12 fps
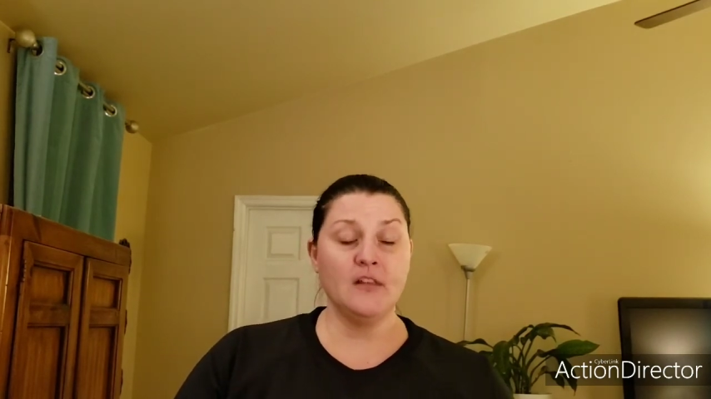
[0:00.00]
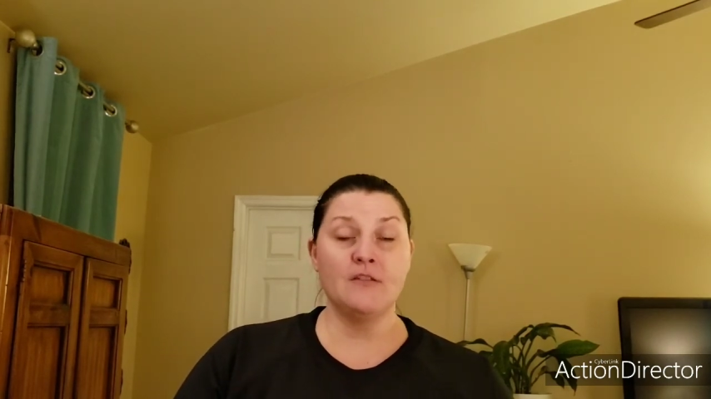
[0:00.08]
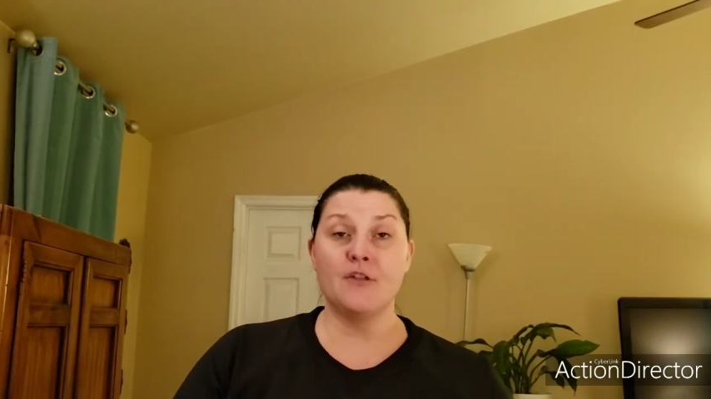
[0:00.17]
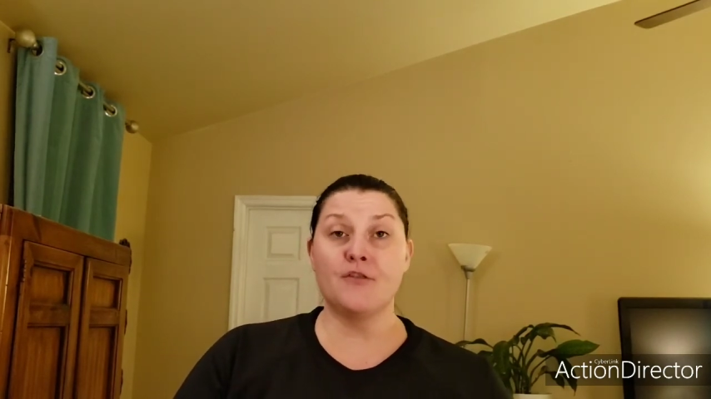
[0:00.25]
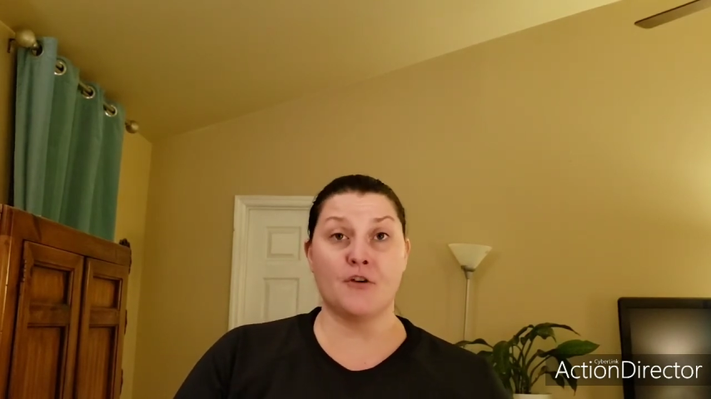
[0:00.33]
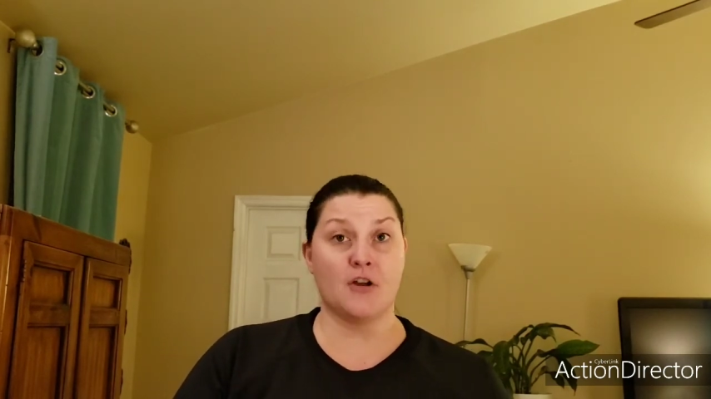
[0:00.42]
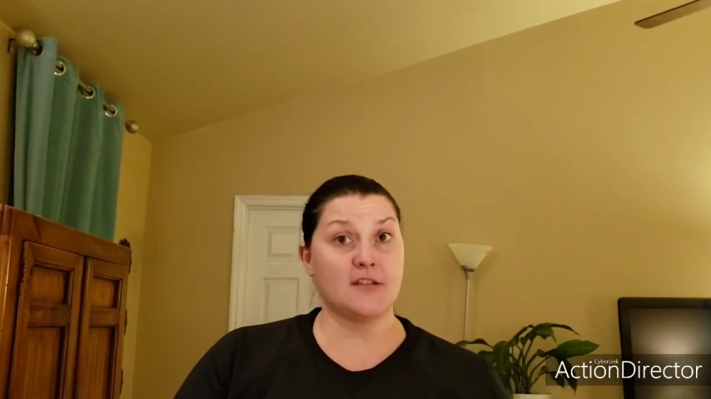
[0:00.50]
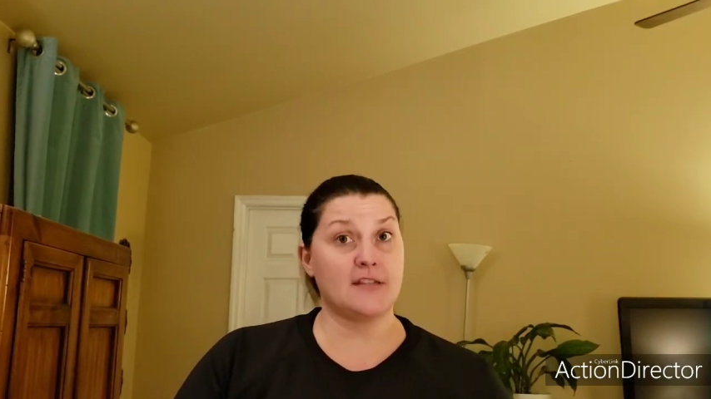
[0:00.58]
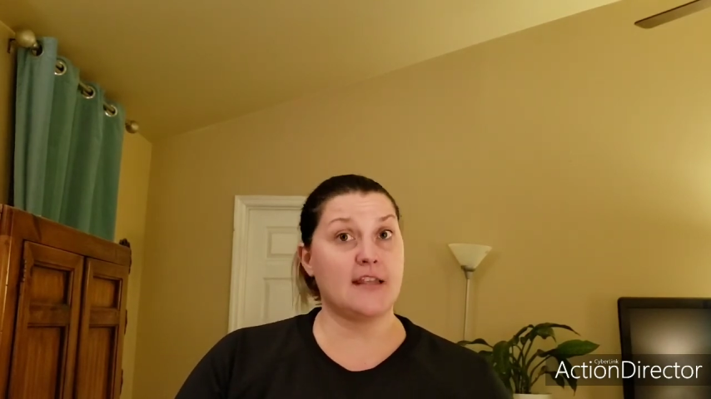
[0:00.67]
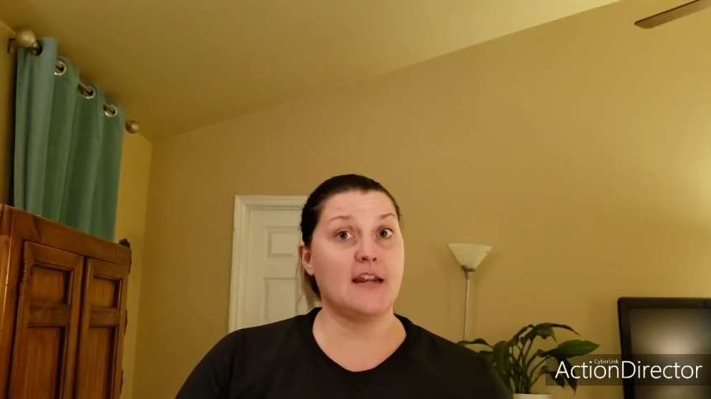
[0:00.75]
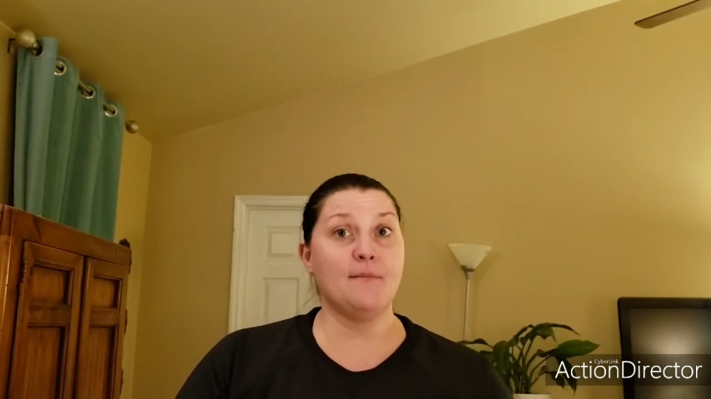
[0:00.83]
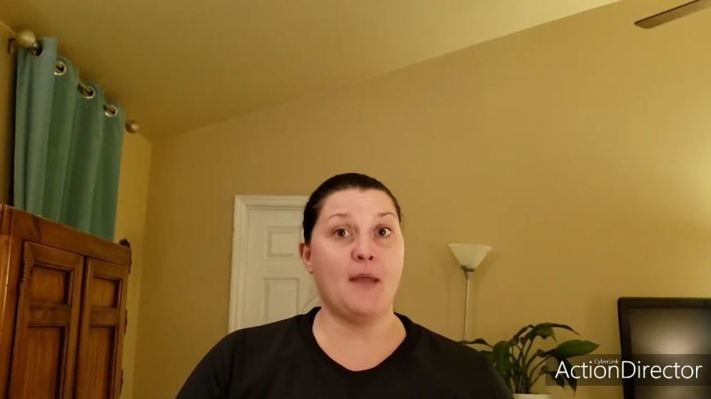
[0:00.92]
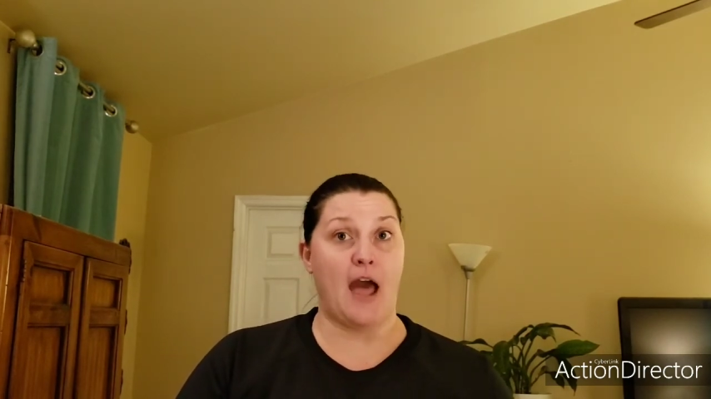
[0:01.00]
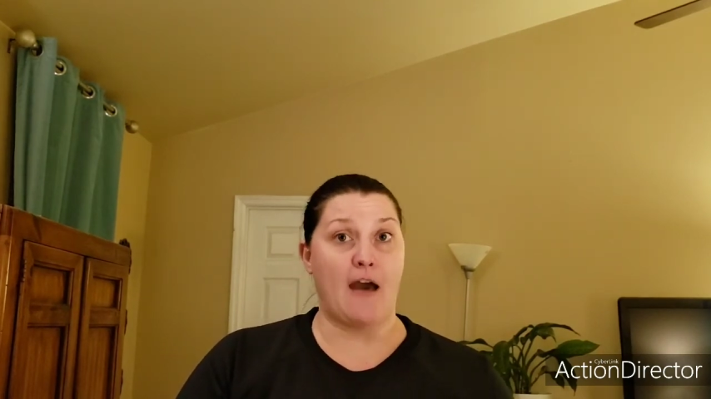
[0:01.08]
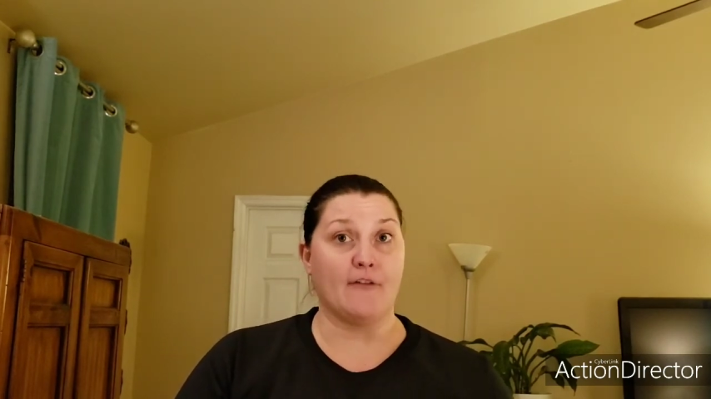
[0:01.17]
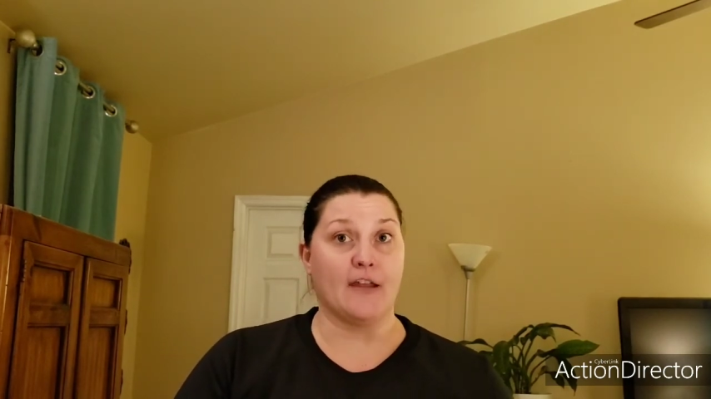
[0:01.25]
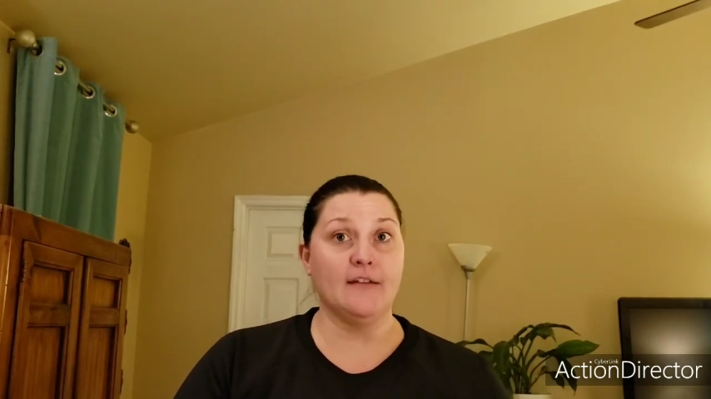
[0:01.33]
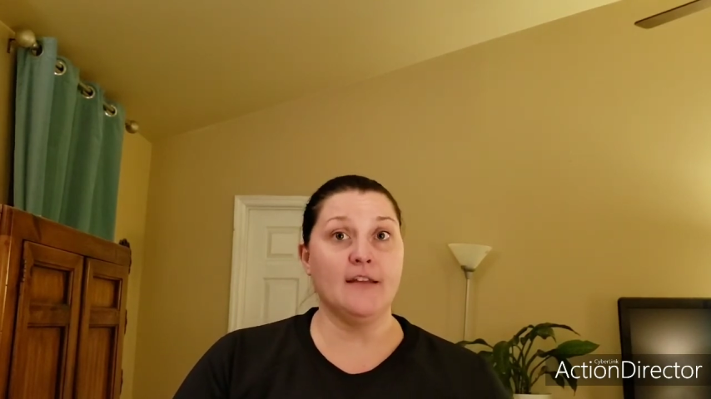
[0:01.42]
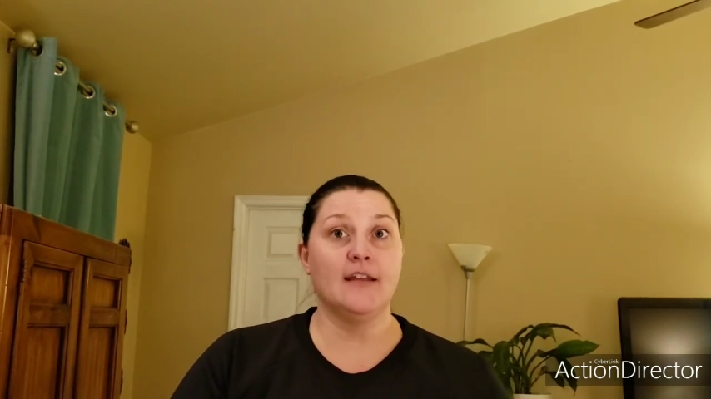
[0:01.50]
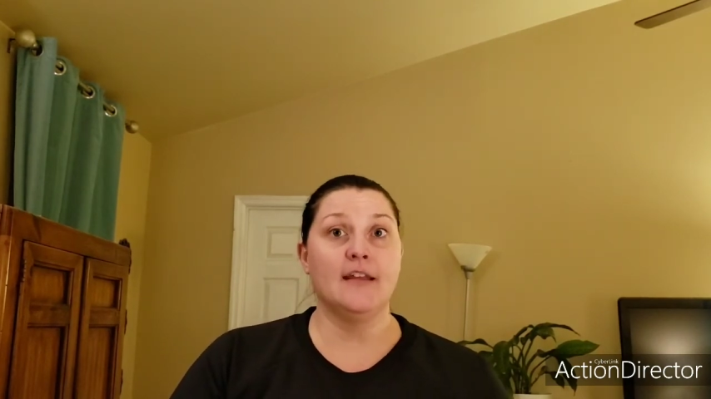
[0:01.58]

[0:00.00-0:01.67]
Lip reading: the thoughts that I'm having